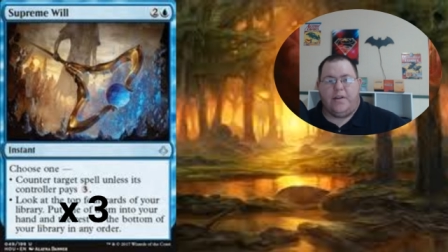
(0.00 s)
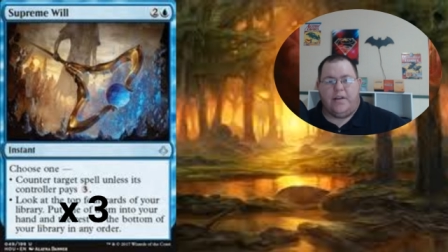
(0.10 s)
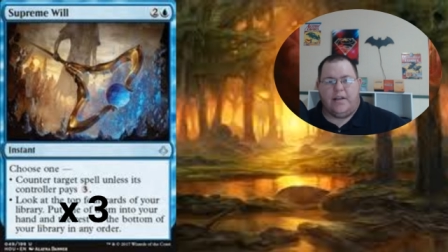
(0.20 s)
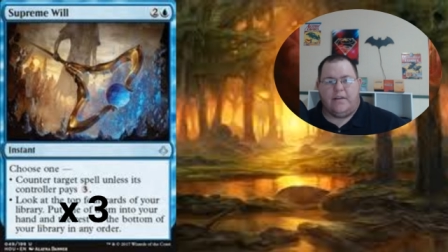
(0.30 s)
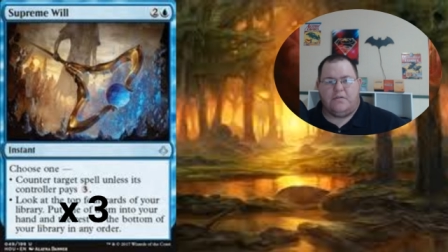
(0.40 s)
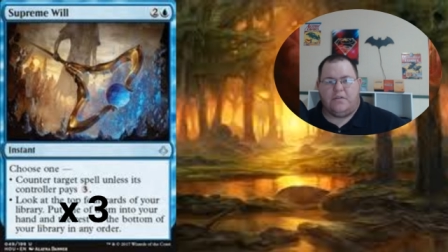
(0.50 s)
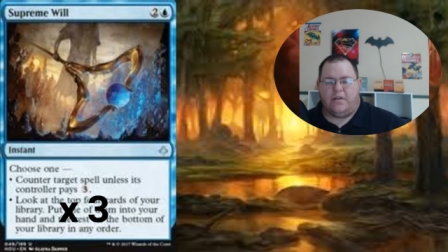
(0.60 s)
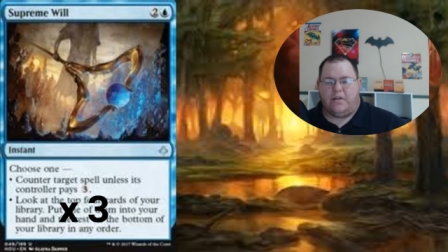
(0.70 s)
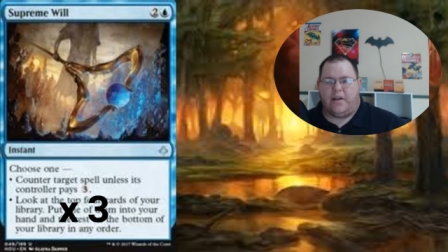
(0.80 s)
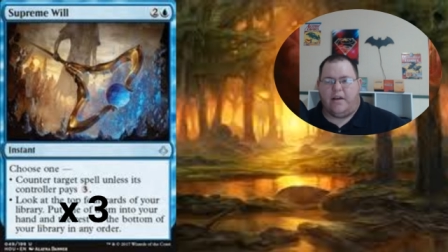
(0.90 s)
It gives you
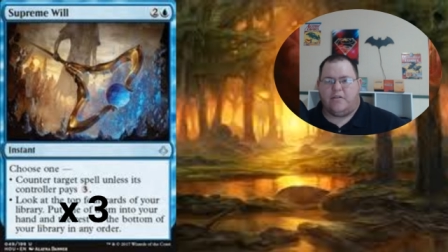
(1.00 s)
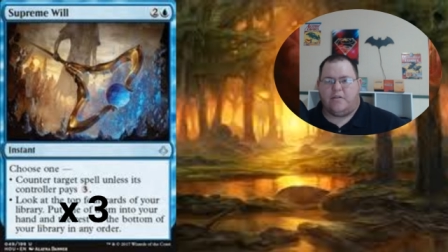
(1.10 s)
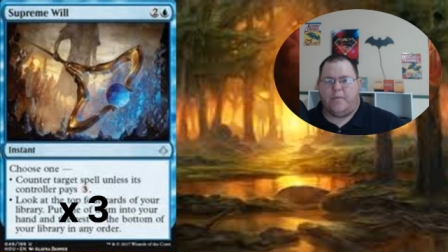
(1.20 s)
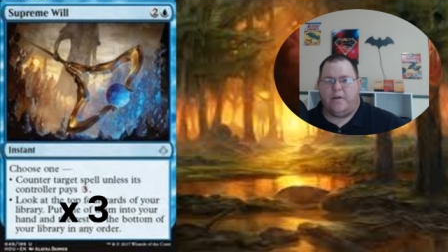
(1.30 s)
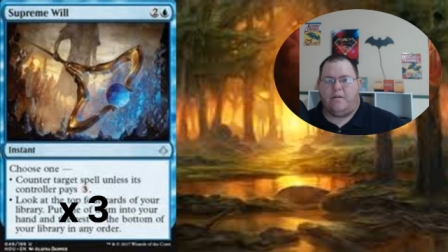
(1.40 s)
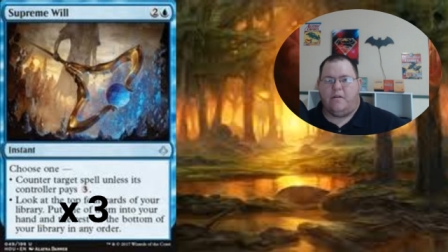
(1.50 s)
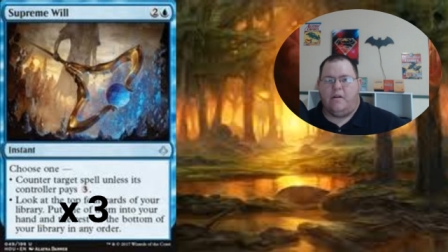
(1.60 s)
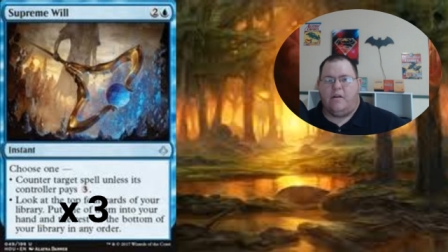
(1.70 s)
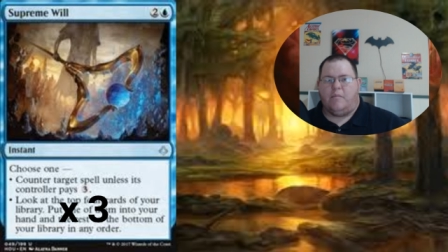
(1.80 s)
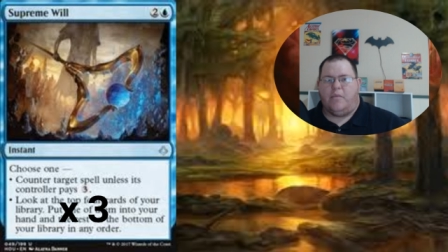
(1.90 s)
another counter spell,
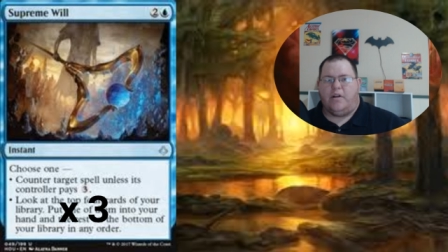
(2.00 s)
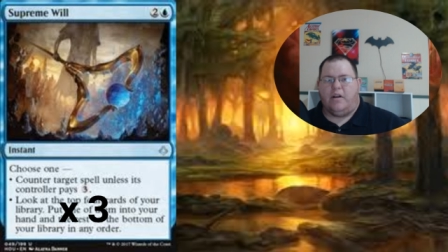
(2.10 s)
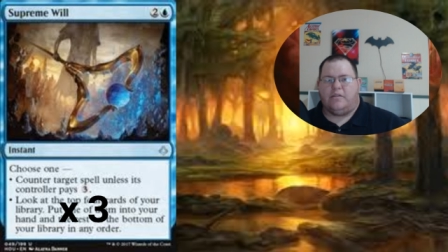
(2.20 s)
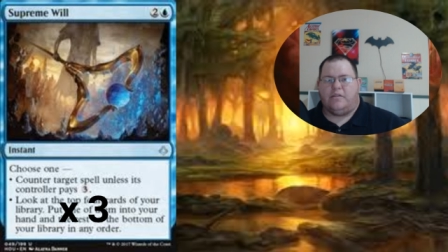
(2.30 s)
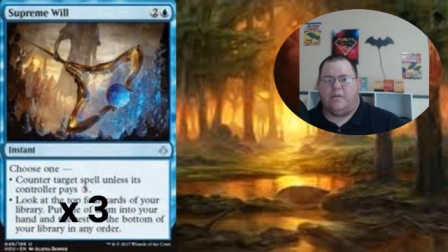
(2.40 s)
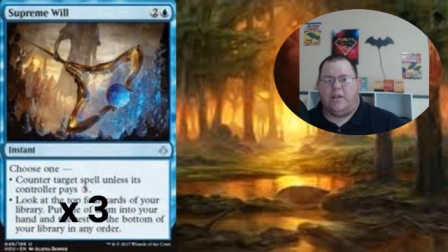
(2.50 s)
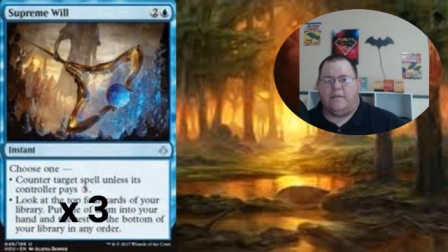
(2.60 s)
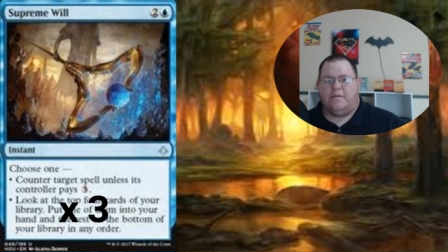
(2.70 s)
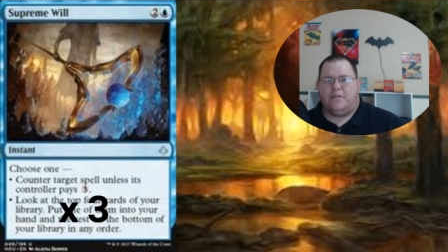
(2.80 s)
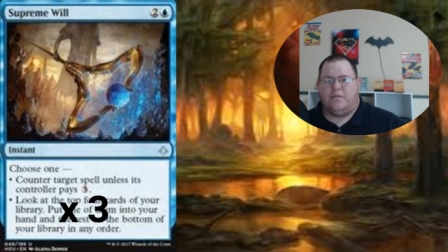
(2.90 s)
but it also
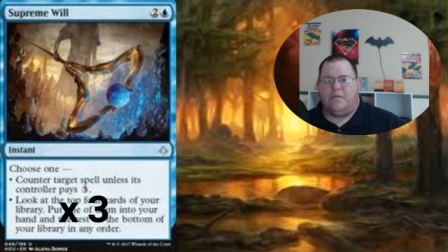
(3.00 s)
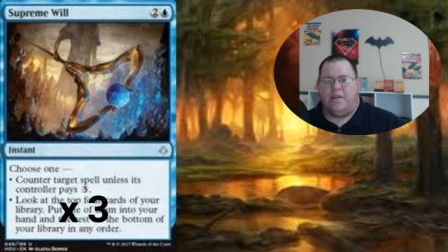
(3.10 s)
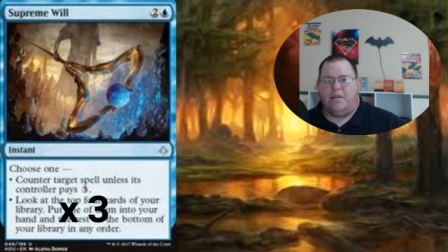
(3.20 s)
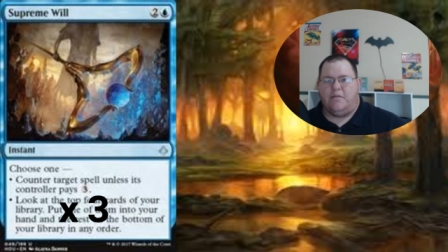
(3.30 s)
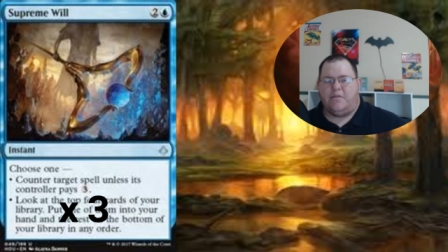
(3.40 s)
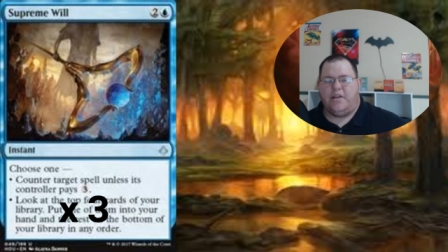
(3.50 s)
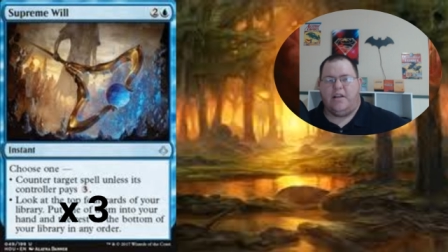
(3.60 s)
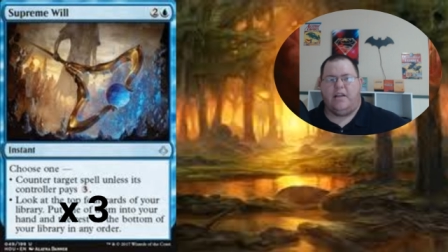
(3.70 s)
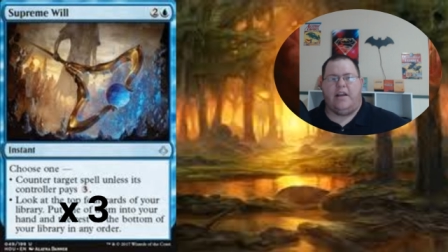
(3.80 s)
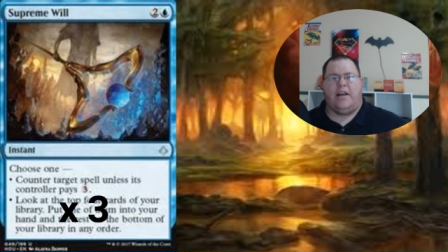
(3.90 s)
gives you the
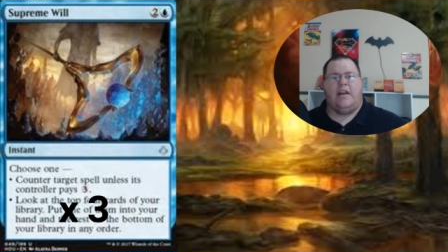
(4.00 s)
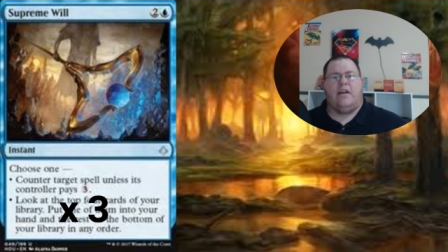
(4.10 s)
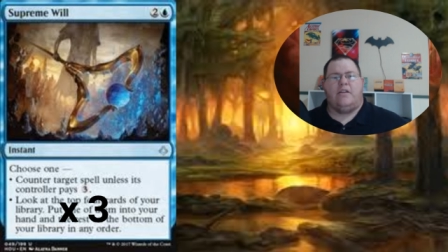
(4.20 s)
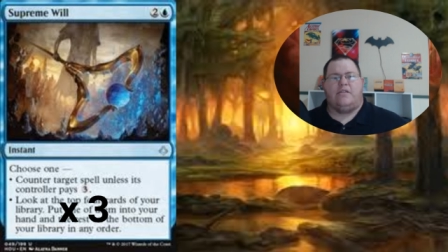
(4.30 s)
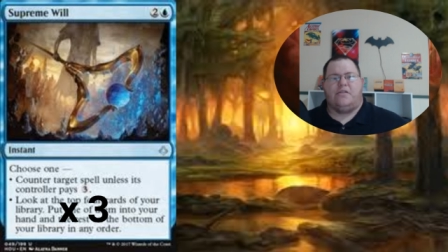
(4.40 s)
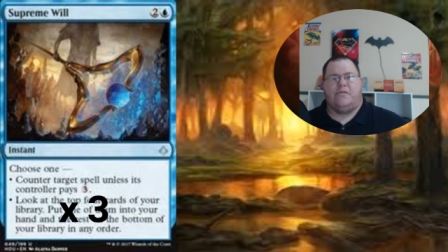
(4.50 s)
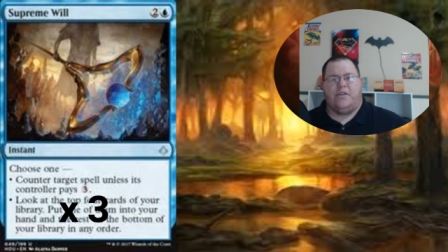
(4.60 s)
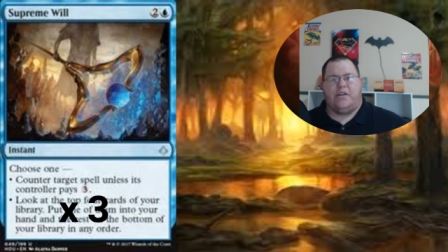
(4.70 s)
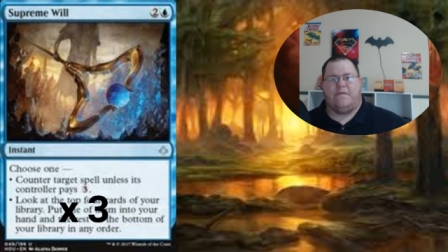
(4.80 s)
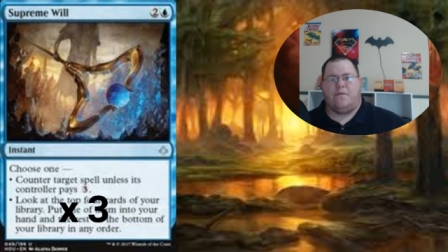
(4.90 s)
utility to
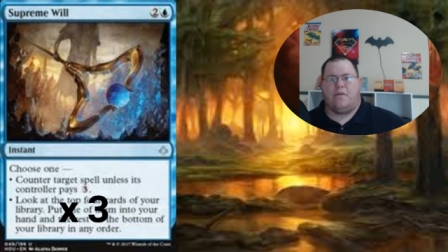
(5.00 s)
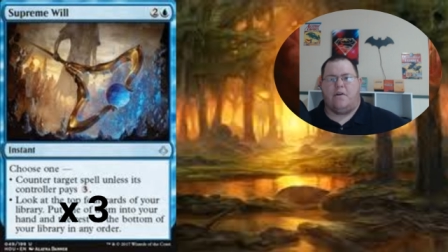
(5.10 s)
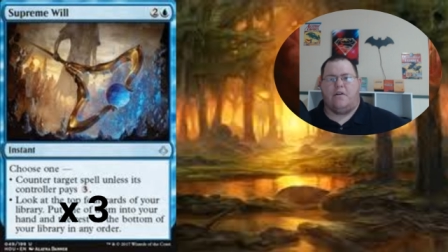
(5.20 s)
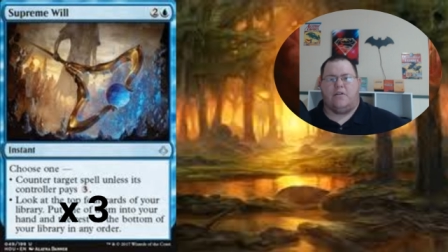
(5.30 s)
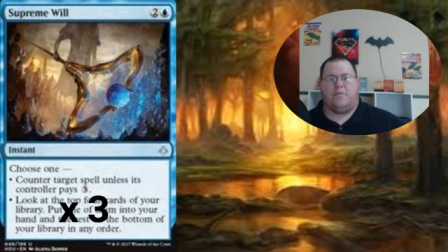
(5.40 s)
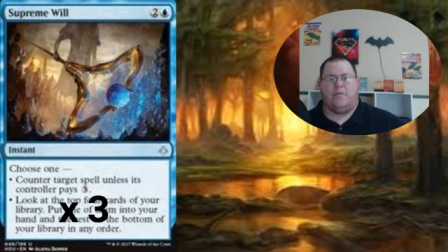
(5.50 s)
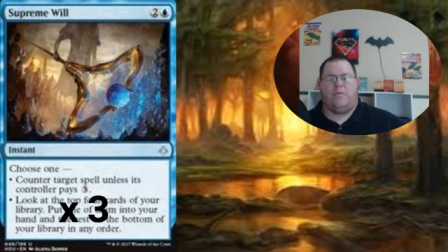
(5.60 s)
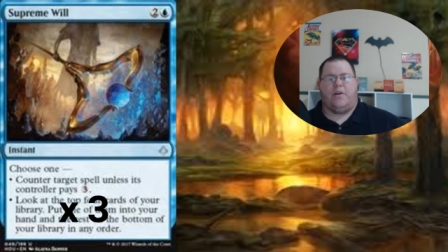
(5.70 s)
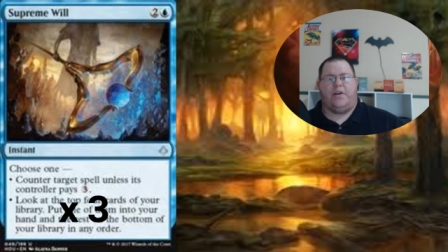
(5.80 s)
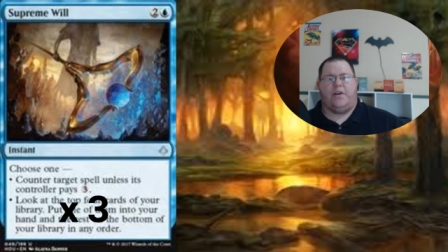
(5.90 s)
look at 4 cards, put
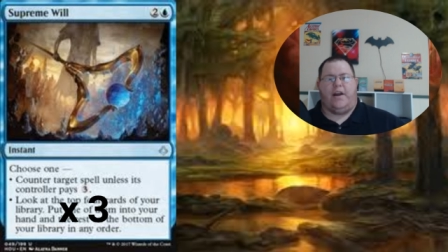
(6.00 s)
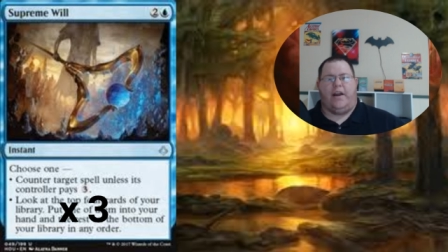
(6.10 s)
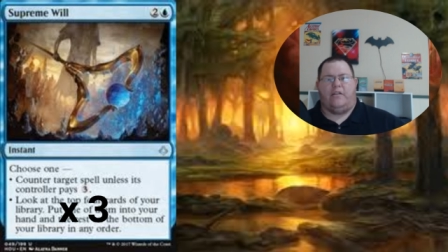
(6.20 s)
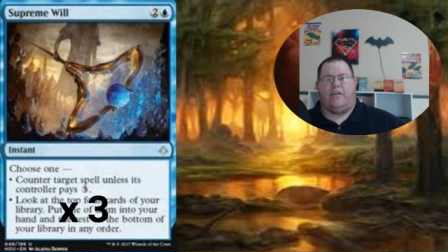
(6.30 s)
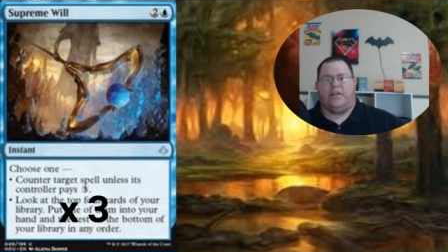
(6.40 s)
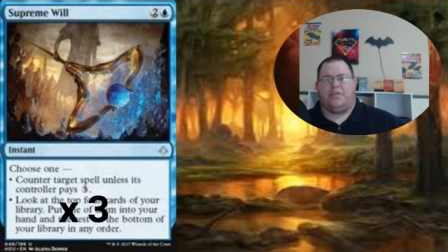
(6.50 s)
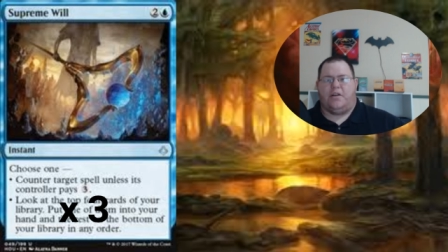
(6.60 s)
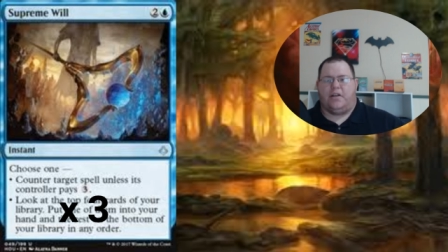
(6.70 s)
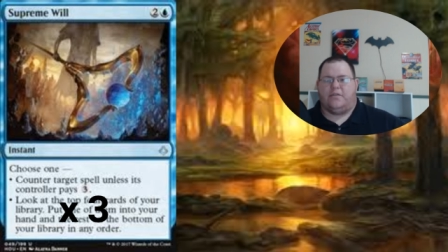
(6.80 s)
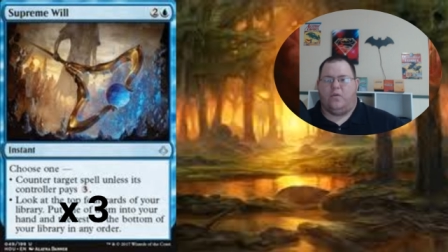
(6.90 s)
1 in your hand, look at your next 4